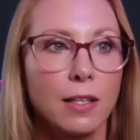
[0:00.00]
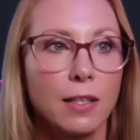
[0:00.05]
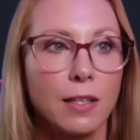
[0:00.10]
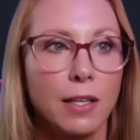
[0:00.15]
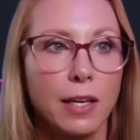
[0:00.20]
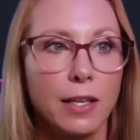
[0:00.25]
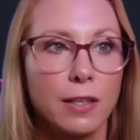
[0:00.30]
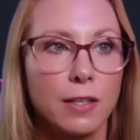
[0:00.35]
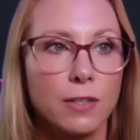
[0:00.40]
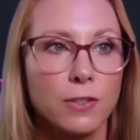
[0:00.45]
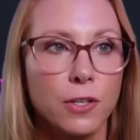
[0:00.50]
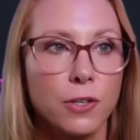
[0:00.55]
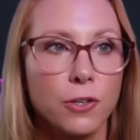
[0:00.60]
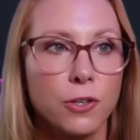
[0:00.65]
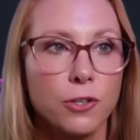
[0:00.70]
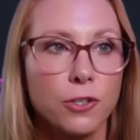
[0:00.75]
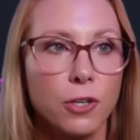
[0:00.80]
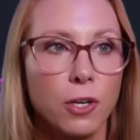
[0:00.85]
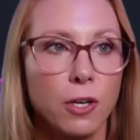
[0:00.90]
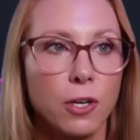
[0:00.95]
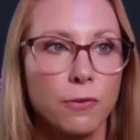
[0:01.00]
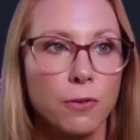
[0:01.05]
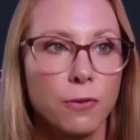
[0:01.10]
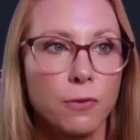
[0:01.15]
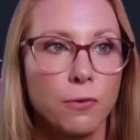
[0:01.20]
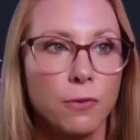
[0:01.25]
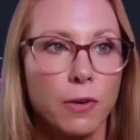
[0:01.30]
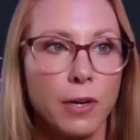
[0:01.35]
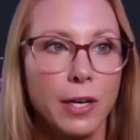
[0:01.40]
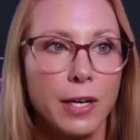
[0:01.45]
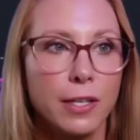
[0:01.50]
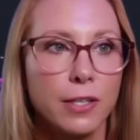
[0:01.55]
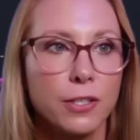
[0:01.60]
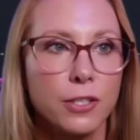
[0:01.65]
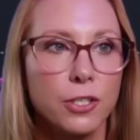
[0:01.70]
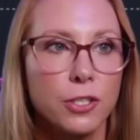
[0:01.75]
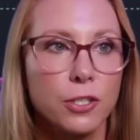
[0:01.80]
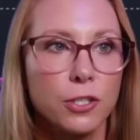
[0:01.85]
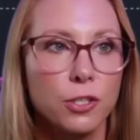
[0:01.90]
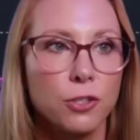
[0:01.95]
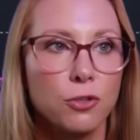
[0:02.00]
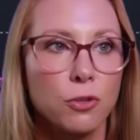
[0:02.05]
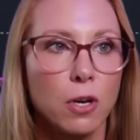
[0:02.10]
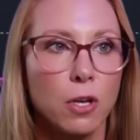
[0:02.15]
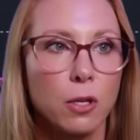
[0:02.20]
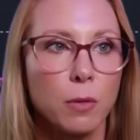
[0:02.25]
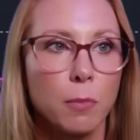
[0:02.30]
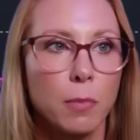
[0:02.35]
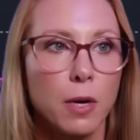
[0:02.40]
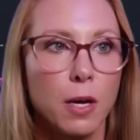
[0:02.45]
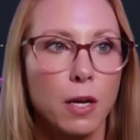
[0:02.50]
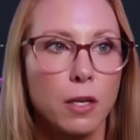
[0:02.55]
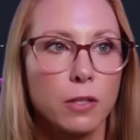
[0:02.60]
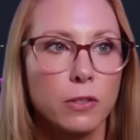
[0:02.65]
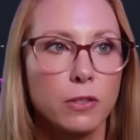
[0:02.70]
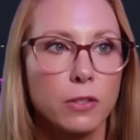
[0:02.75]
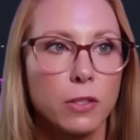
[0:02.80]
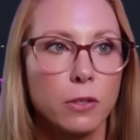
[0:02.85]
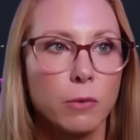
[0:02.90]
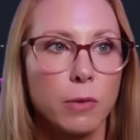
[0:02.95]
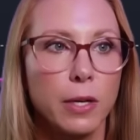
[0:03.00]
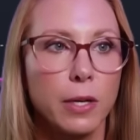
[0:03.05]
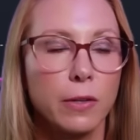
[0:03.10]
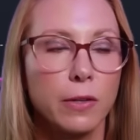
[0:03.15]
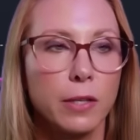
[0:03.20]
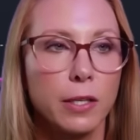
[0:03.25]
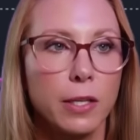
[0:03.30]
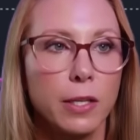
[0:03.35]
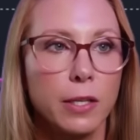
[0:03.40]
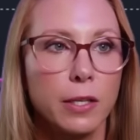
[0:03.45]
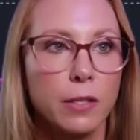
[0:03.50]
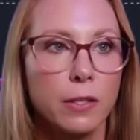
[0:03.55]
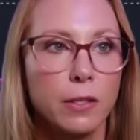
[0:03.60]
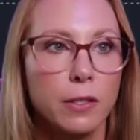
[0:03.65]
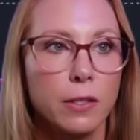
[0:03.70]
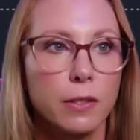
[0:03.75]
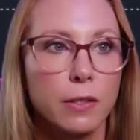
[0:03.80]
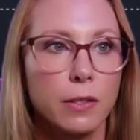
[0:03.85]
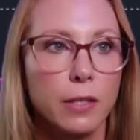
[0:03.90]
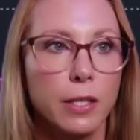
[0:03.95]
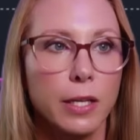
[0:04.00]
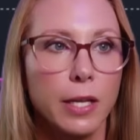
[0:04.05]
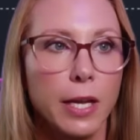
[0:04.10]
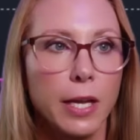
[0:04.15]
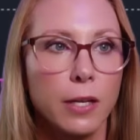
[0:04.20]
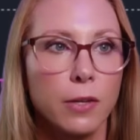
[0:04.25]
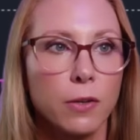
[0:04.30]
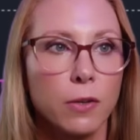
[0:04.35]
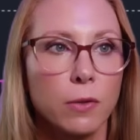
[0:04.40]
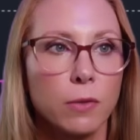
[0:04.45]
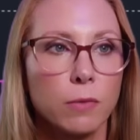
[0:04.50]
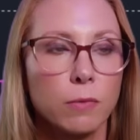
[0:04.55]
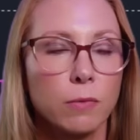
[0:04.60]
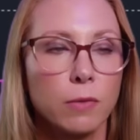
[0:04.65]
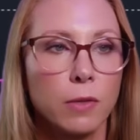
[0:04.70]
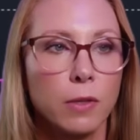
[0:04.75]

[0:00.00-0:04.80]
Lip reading: like this on your chart for free is just to draw a box around the candle.